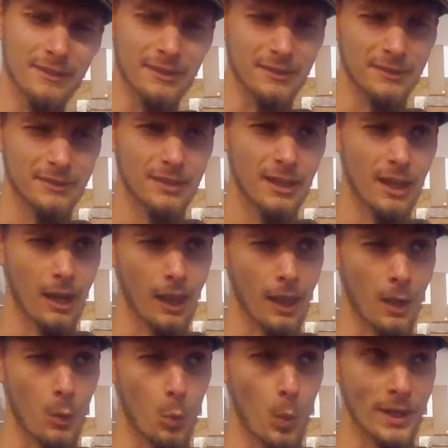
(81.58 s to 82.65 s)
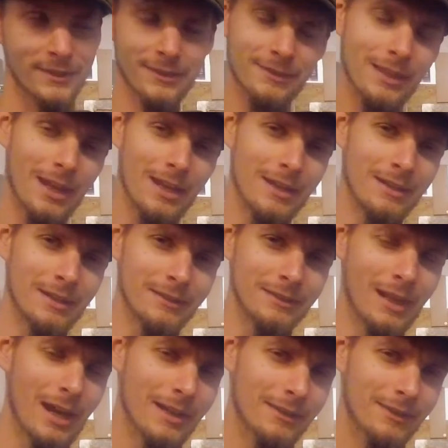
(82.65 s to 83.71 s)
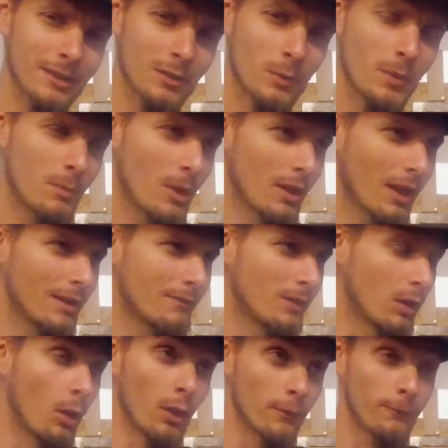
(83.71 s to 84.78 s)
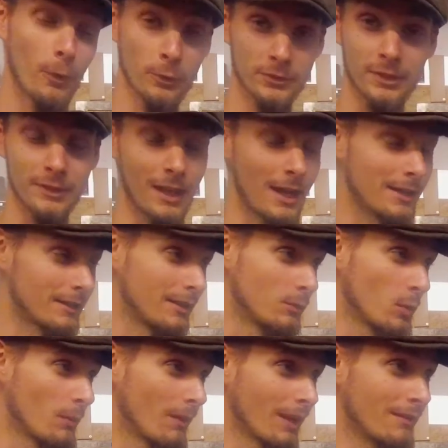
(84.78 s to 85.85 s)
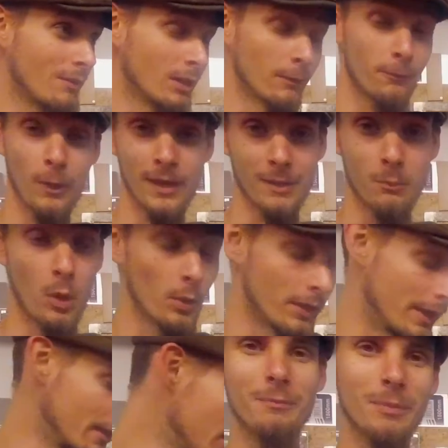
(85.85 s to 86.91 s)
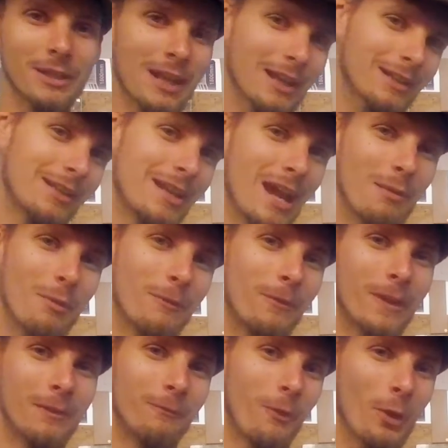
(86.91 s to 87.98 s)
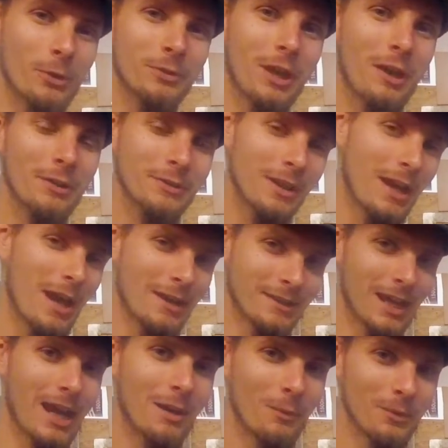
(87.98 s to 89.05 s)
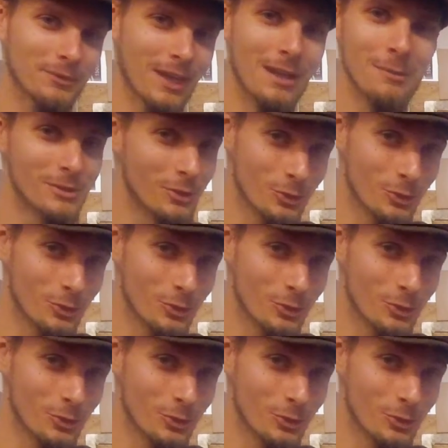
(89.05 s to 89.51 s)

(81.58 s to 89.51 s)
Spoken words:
until Wednesday at night, so we were leaving, or Thursday night, and we were leaving on Friday morning. But luckily everything worked out, and I was able to